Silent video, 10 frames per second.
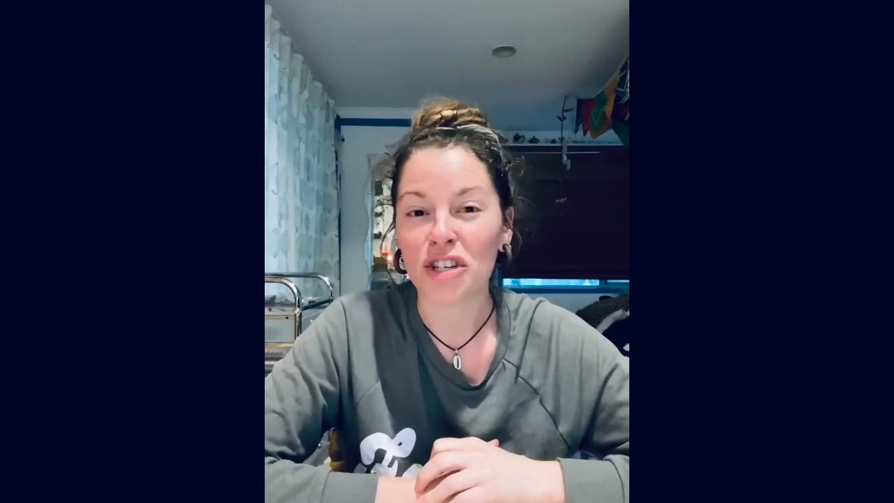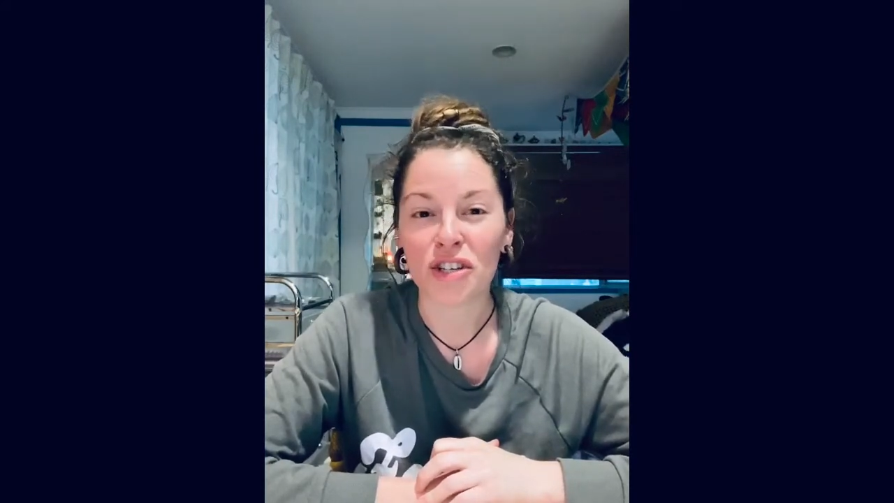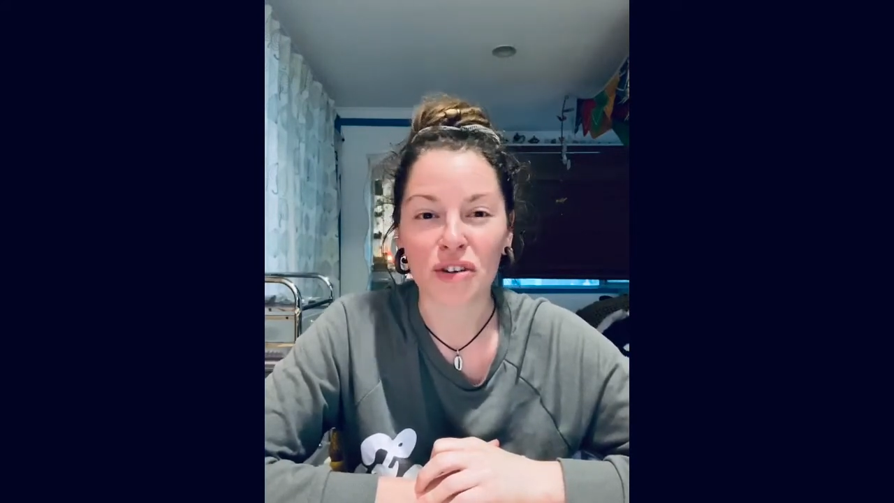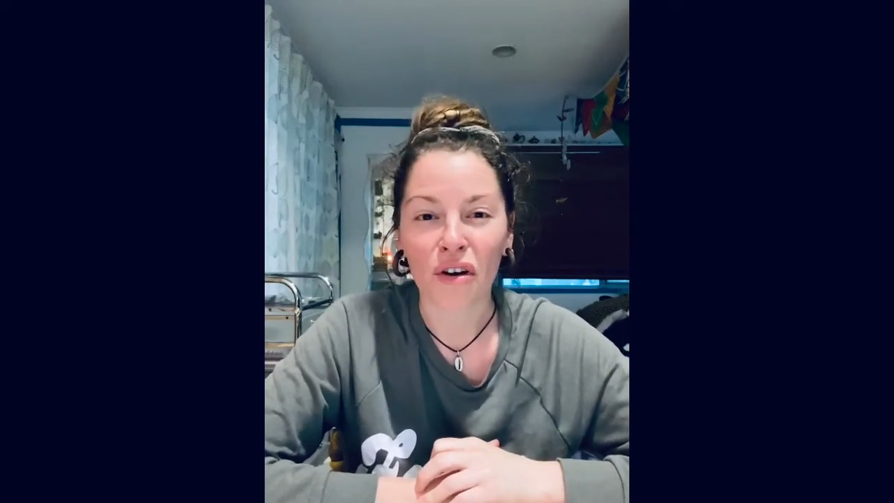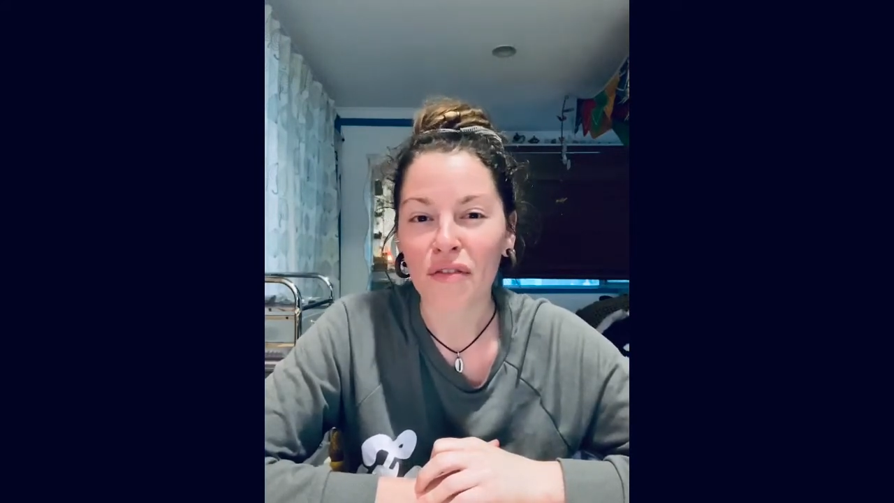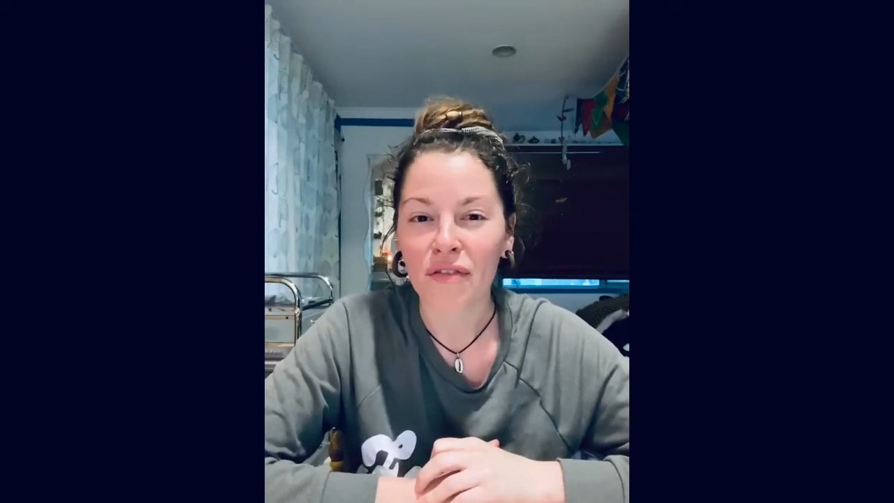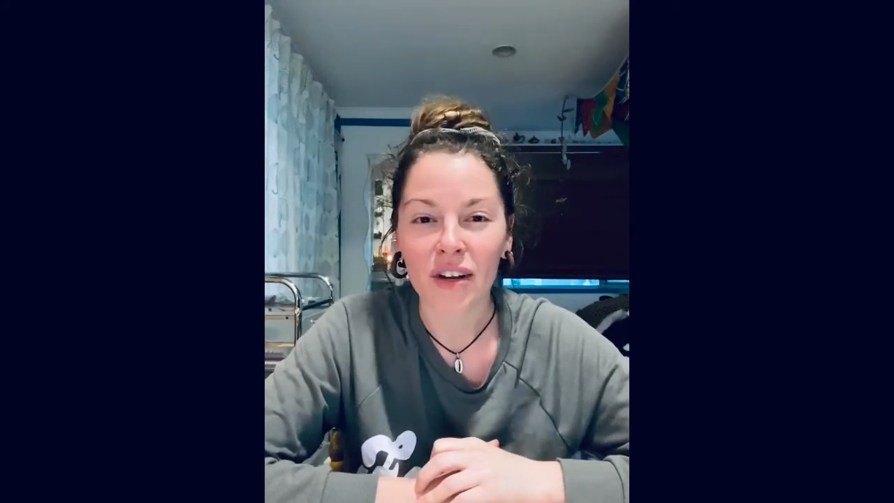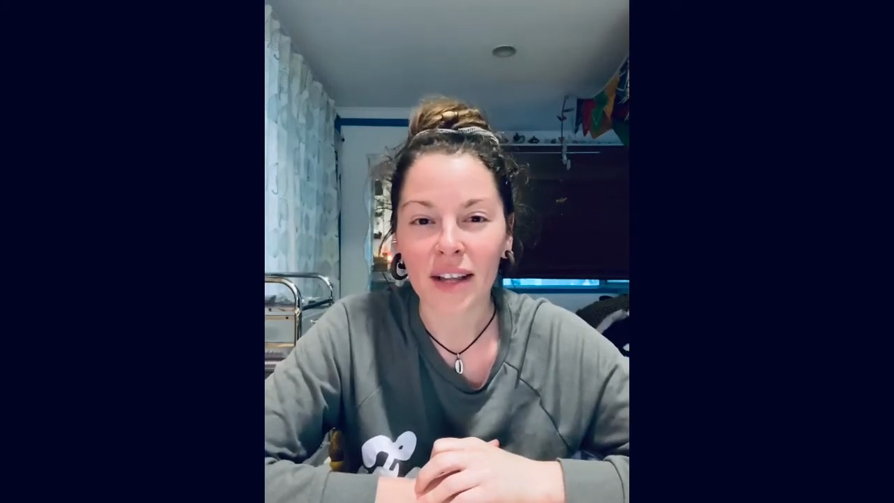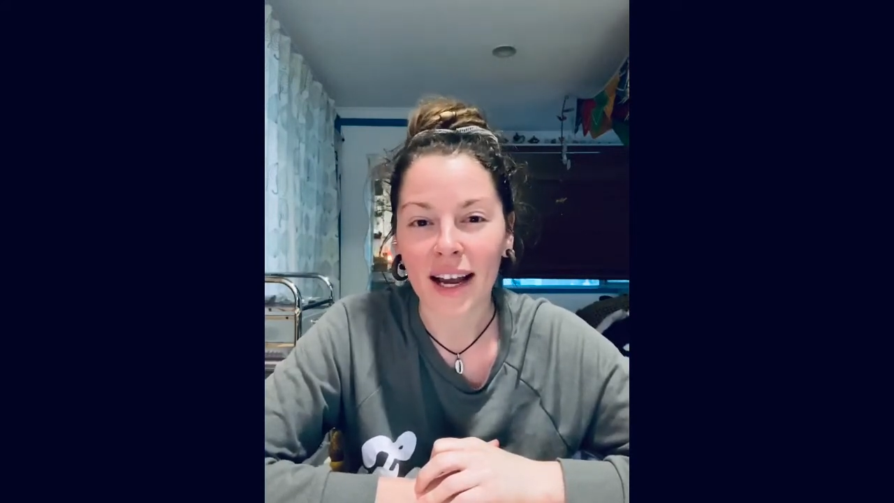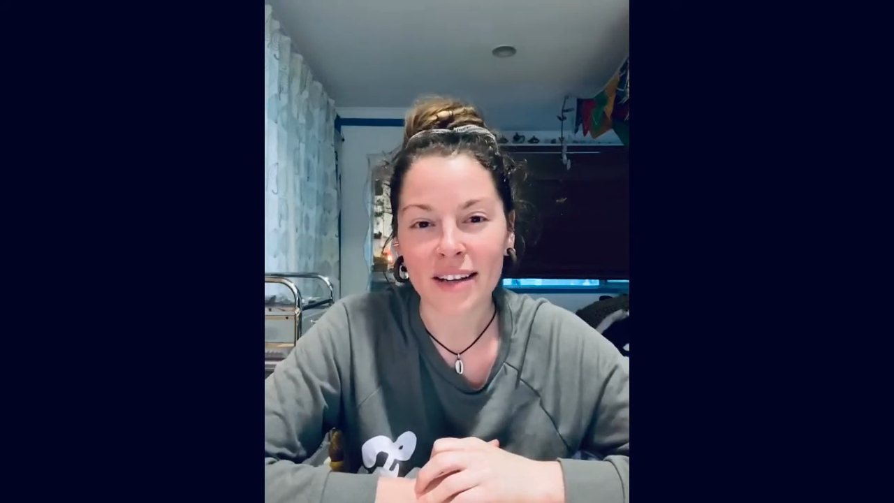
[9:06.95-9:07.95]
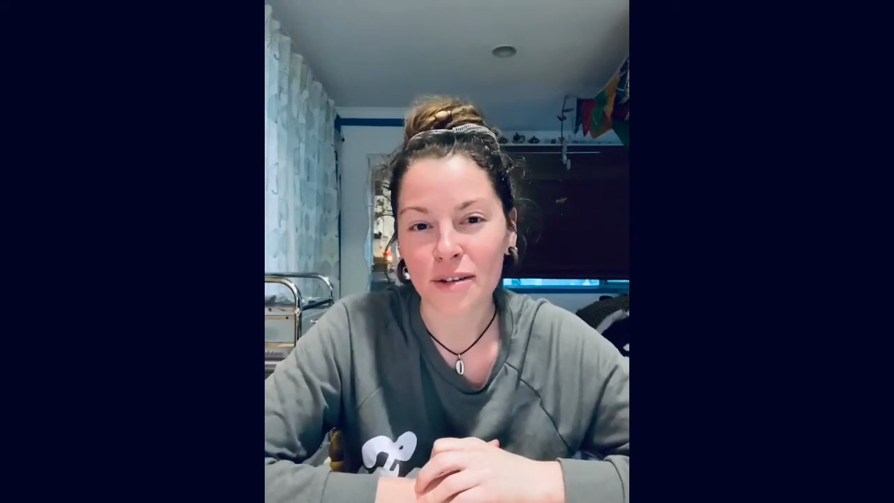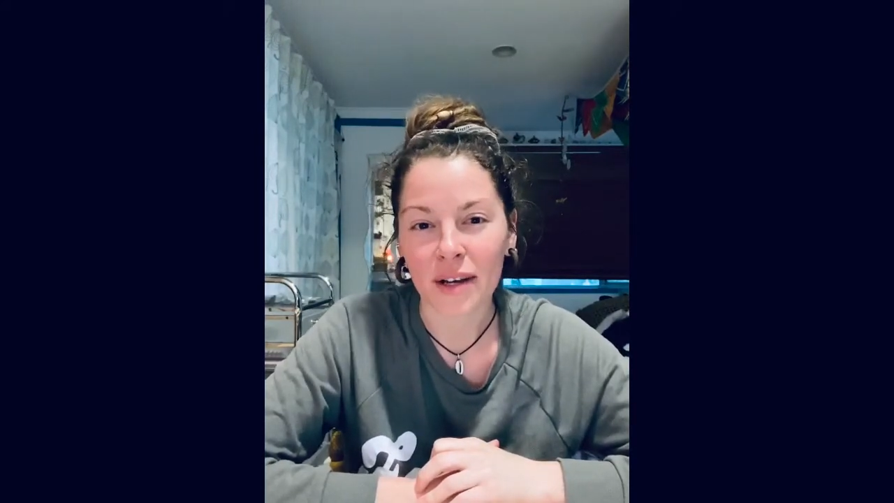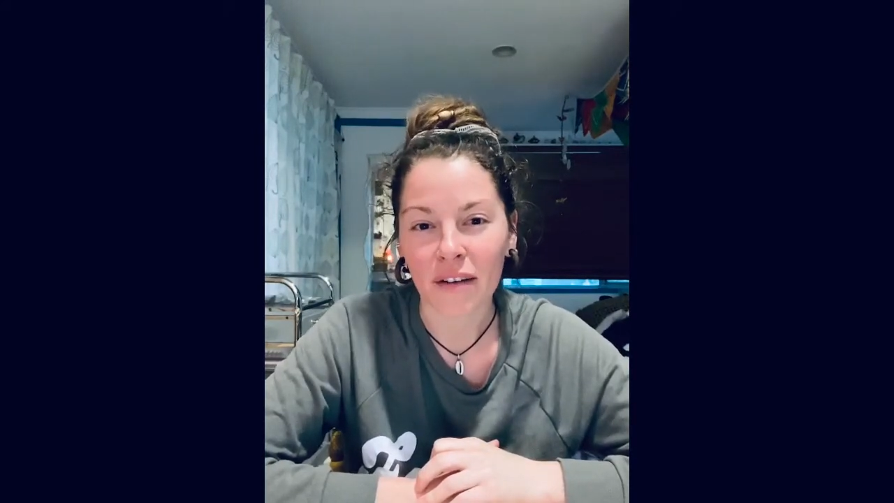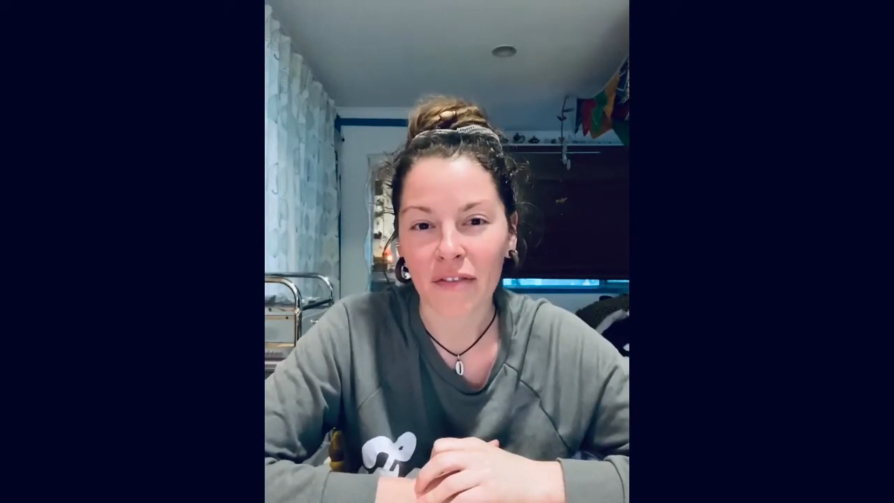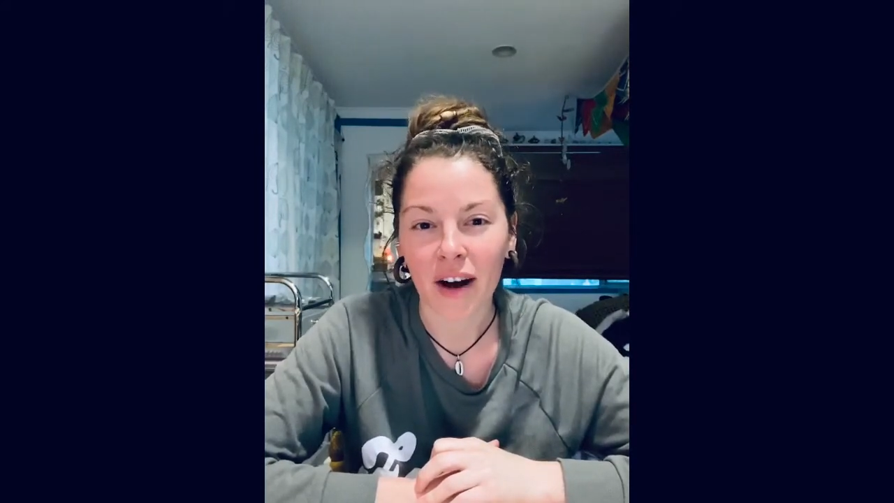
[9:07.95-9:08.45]
don't feel like doing
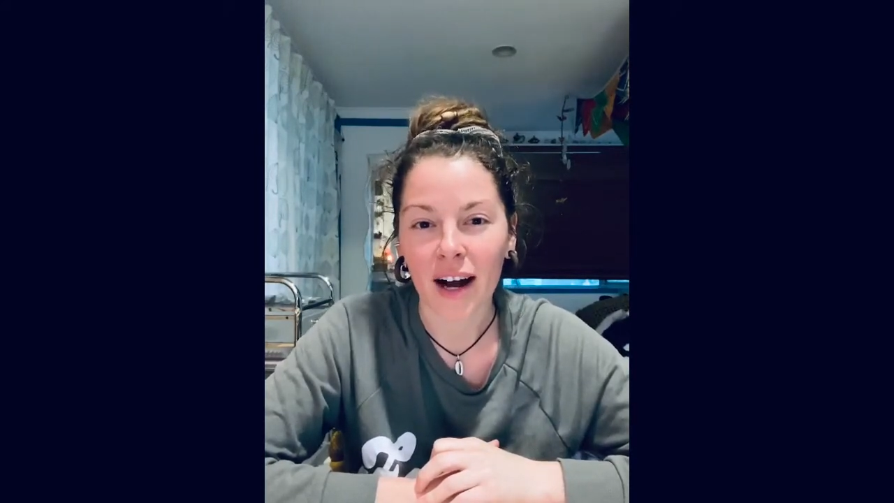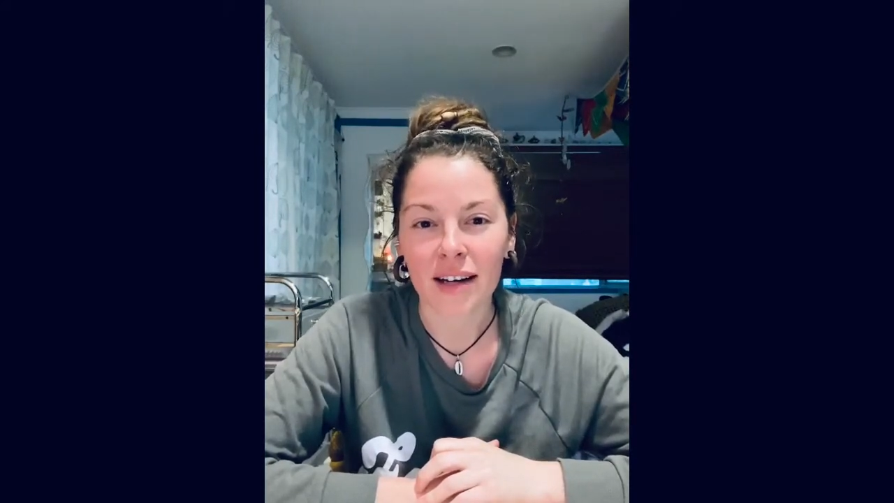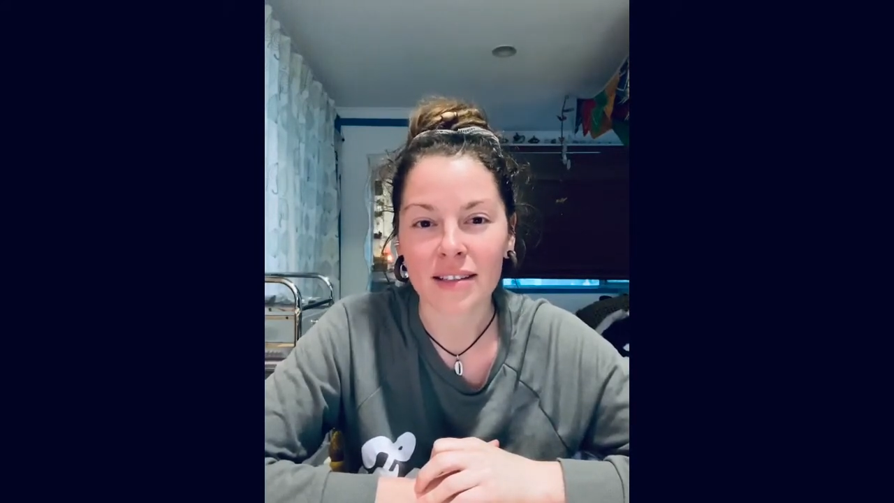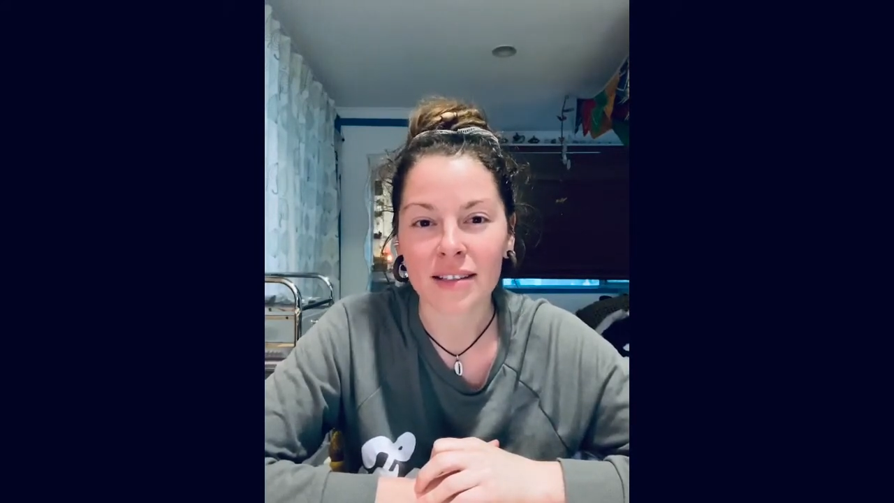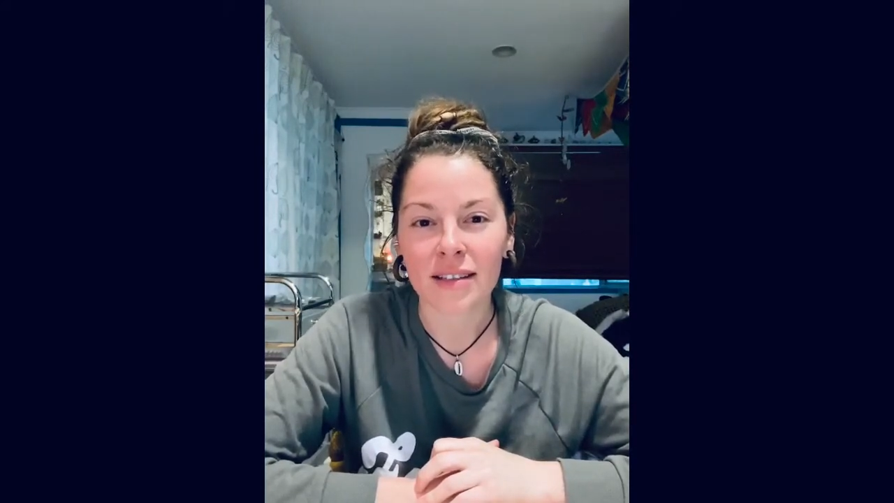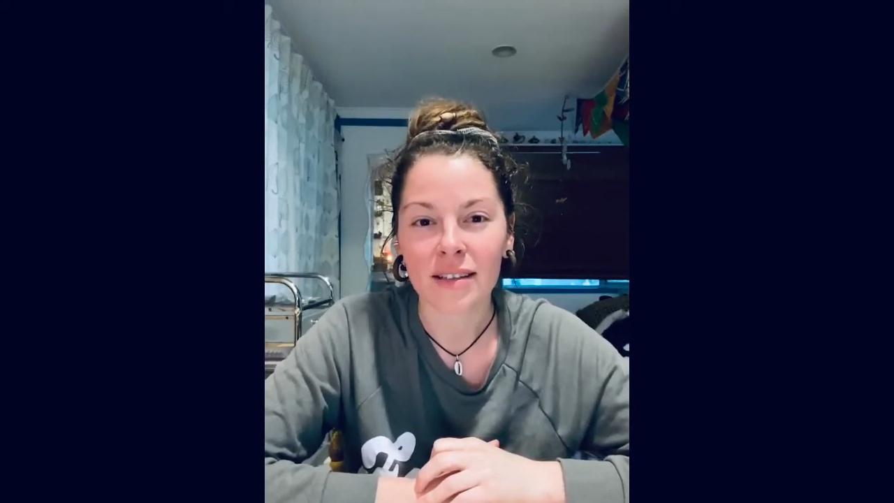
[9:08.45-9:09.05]
a fast.